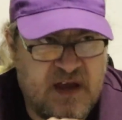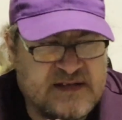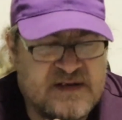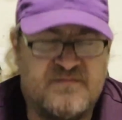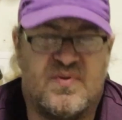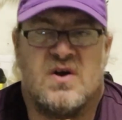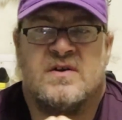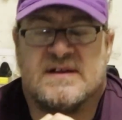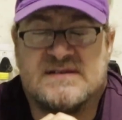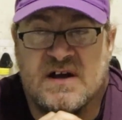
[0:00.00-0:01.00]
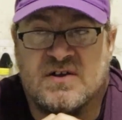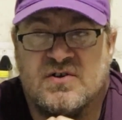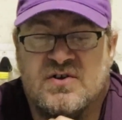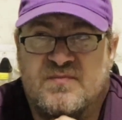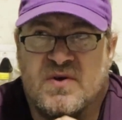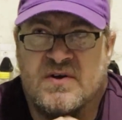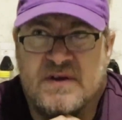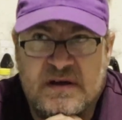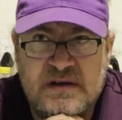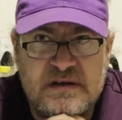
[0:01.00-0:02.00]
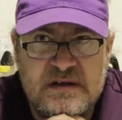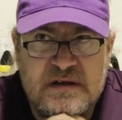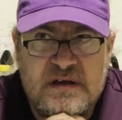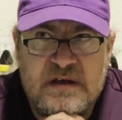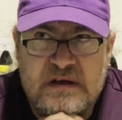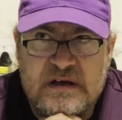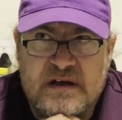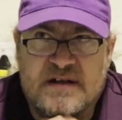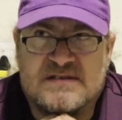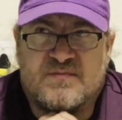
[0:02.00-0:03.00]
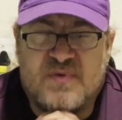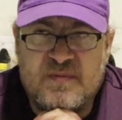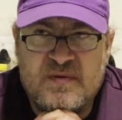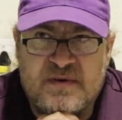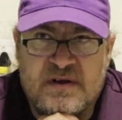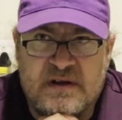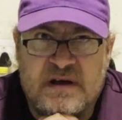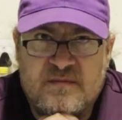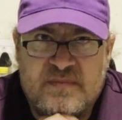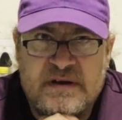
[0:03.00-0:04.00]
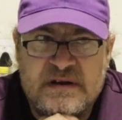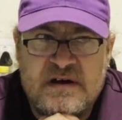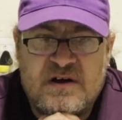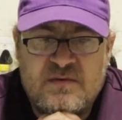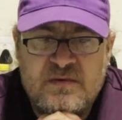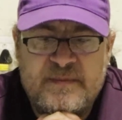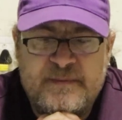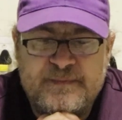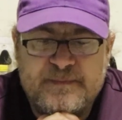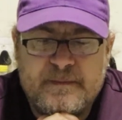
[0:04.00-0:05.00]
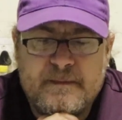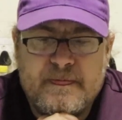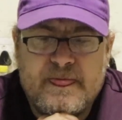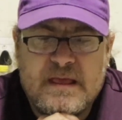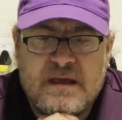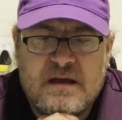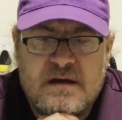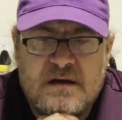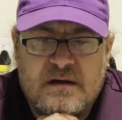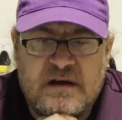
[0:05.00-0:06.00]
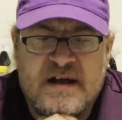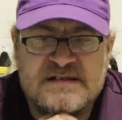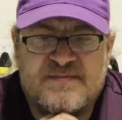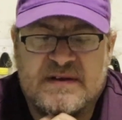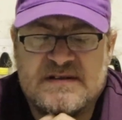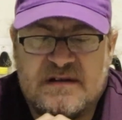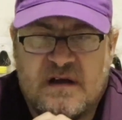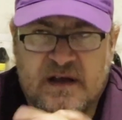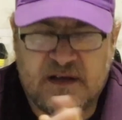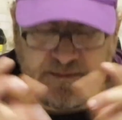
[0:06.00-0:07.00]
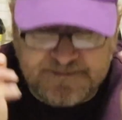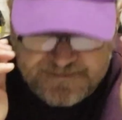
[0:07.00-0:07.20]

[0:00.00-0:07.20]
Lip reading: There is a burn. It's a good burn. It's a proper burn. And by now, I expected the